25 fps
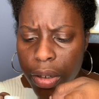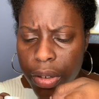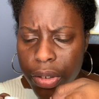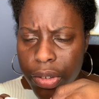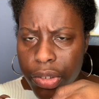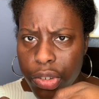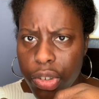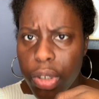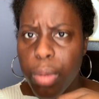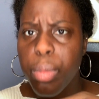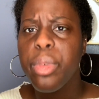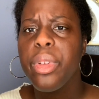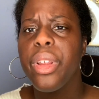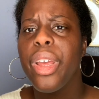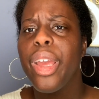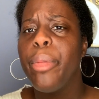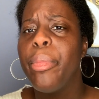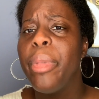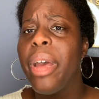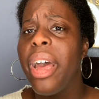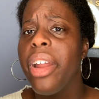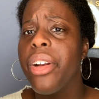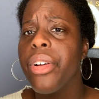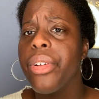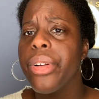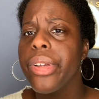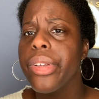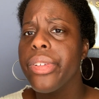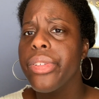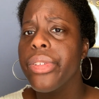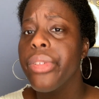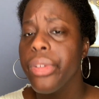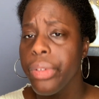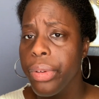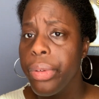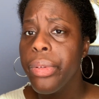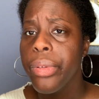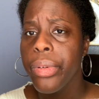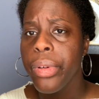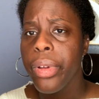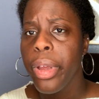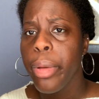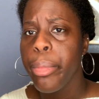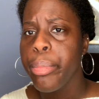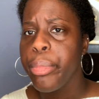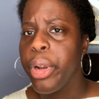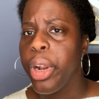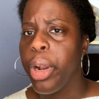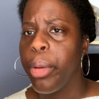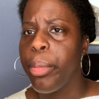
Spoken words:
AAA batteries. Be right